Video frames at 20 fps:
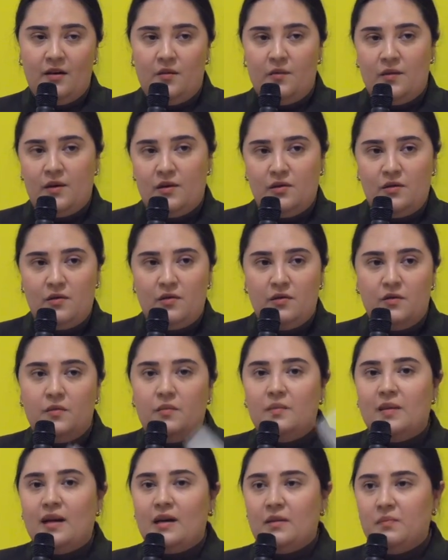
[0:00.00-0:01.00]
When you
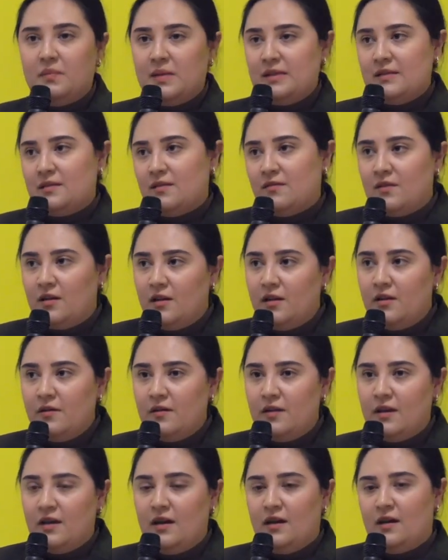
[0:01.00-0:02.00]
make a piece of
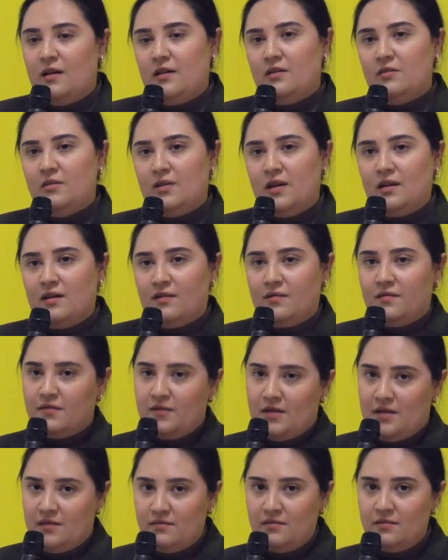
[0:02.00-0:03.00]
clothing, you need a
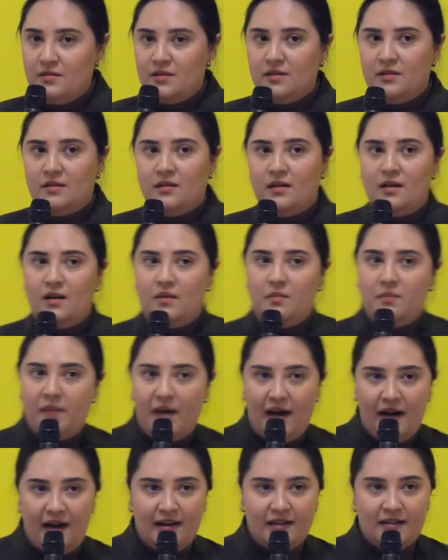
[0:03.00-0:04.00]
front and a
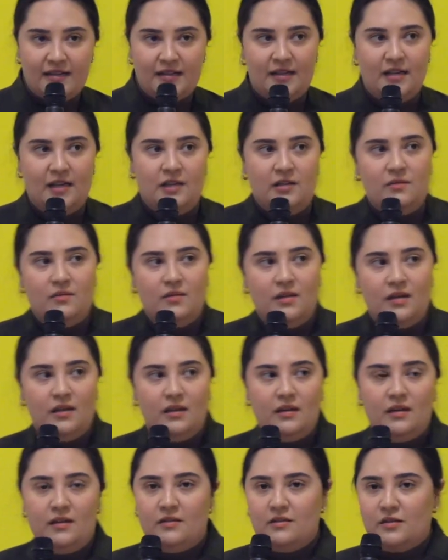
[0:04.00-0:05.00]
back, and you
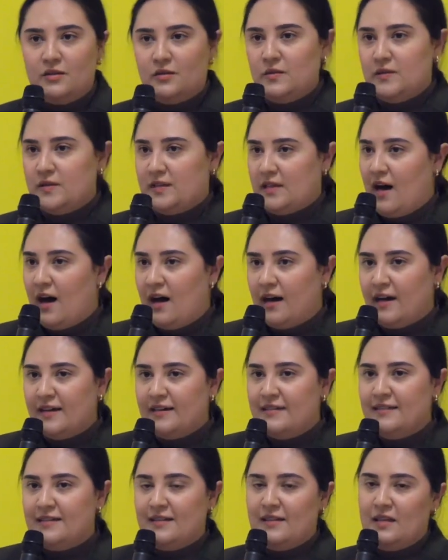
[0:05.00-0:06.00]
need two
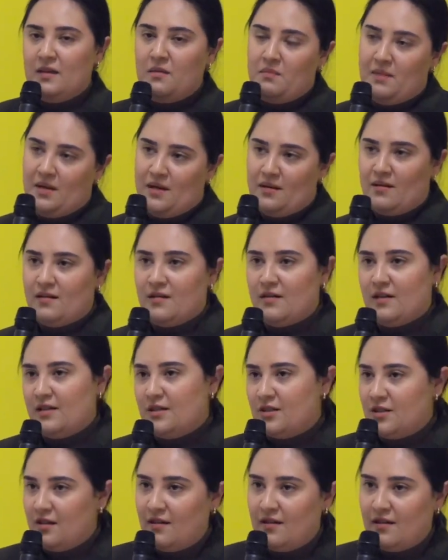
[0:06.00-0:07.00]
sides, and they mirror
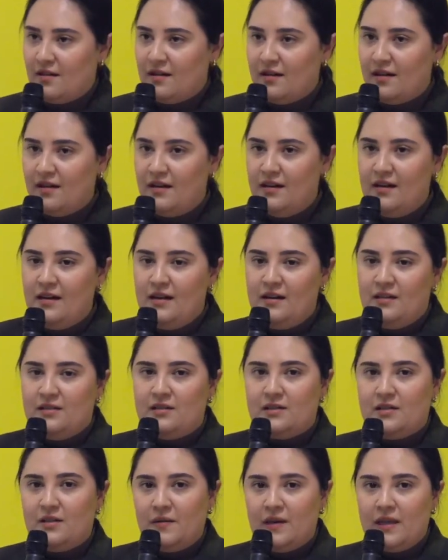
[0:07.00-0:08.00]
each other.
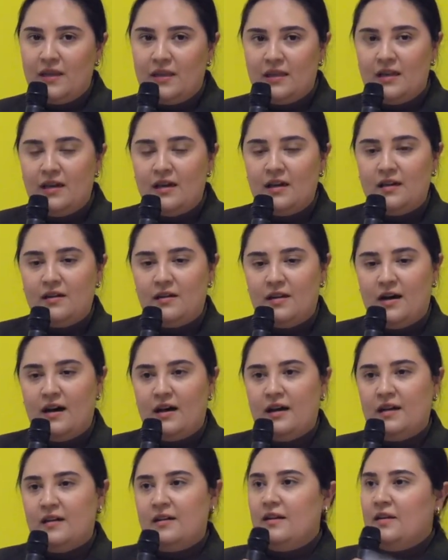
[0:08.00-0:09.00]
So I think
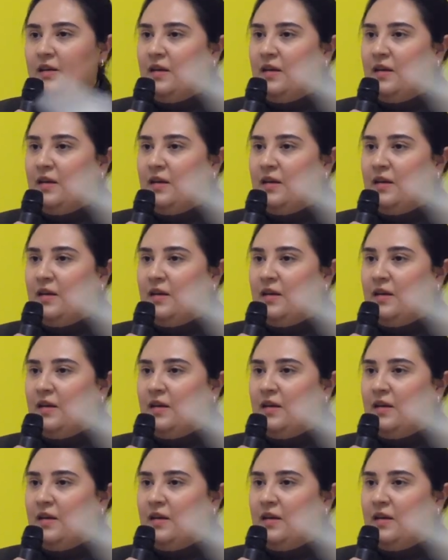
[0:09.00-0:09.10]
that